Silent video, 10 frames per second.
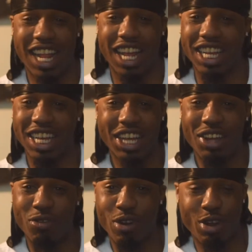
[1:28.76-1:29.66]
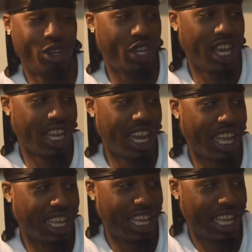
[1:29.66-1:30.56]
Like, so real shit.
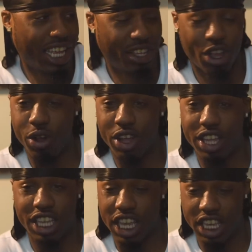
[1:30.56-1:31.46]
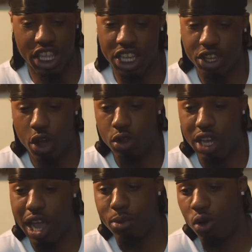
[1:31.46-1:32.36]
Like, it's either
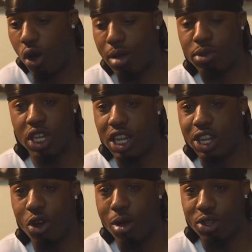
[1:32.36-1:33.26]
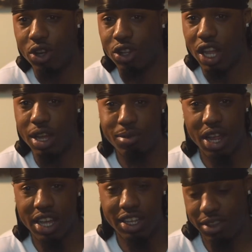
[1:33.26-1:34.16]
go time or I'm chilling or I'm turned
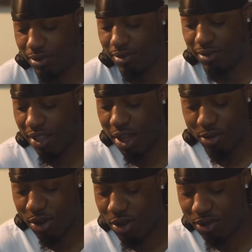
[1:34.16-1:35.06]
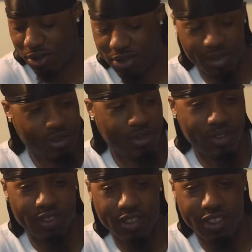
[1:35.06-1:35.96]
up. Like, I don't know.
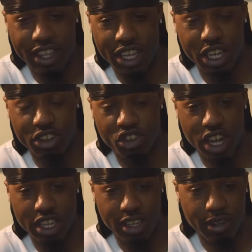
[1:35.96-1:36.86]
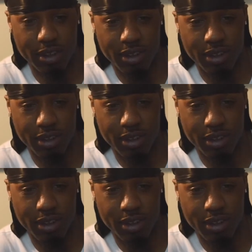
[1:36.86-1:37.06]
Yeah, shit is crazy.